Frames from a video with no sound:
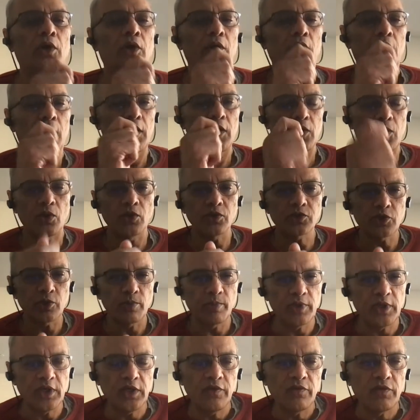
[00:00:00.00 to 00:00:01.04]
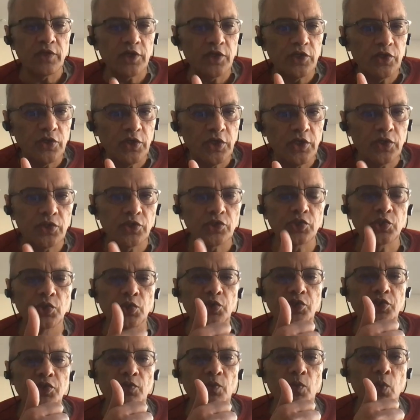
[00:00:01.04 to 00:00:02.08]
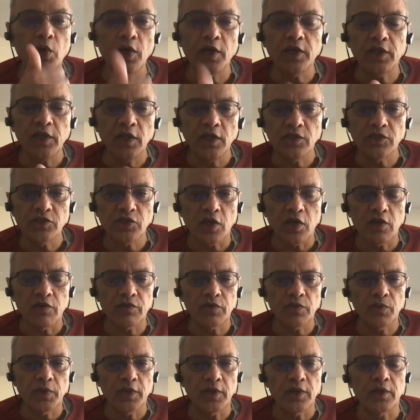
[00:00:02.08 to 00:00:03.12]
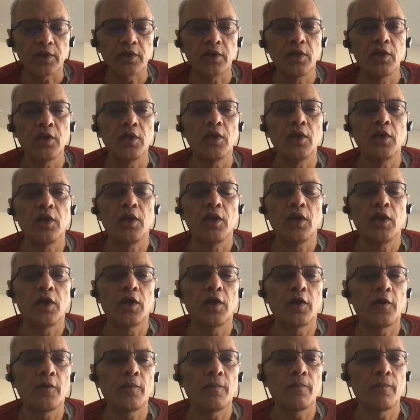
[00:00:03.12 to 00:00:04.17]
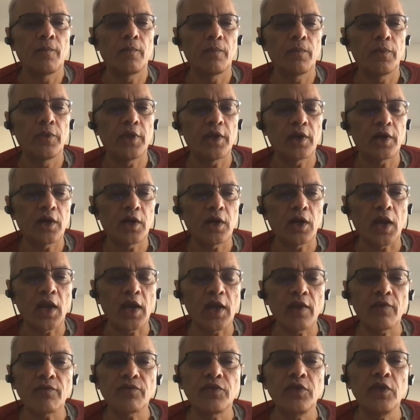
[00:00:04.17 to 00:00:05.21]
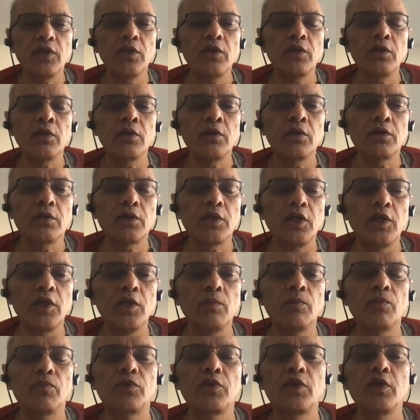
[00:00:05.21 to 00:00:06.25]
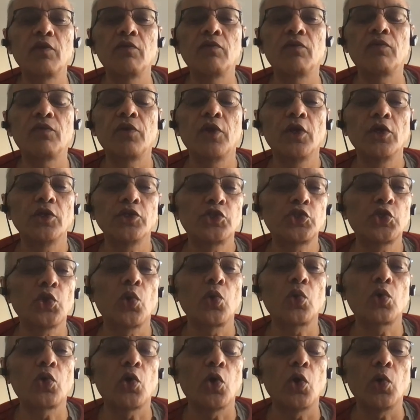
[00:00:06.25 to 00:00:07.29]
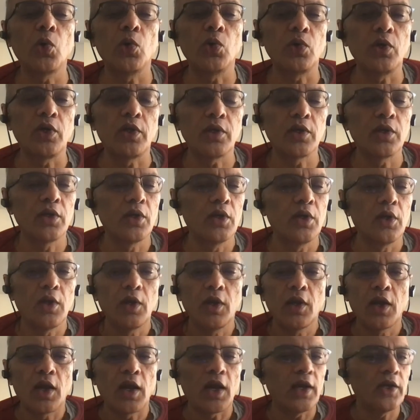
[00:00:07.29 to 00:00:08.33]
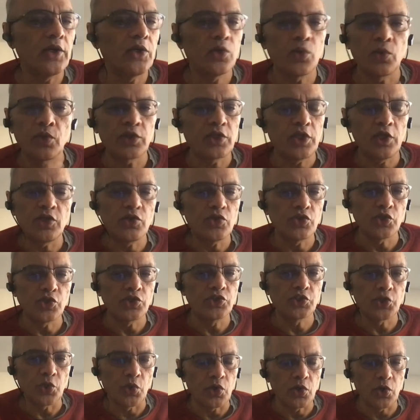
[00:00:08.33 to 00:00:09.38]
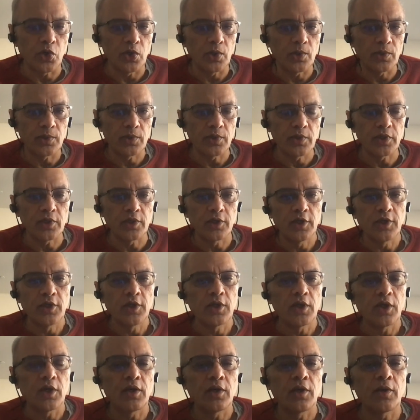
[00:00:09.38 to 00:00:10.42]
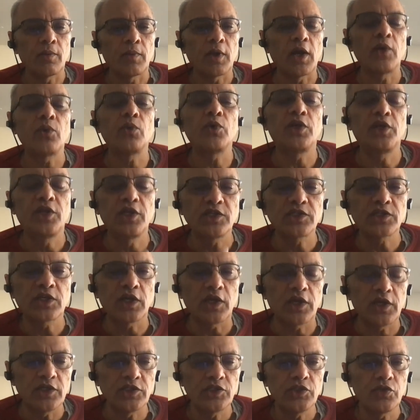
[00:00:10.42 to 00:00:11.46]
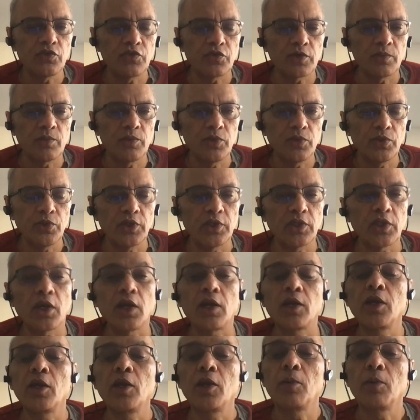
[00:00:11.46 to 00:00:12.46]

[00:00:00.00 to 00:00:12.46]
I also believe that you need to show working software. I have seen teams show code. I don't think you should show code. I would discourage you from doing that.